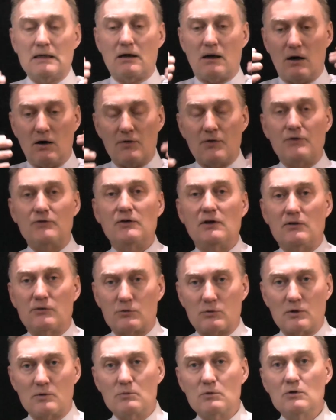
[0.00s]
all the teeth
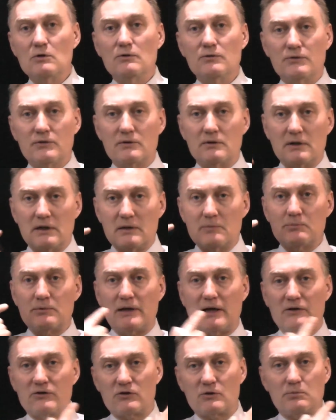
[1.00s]
are removed, implants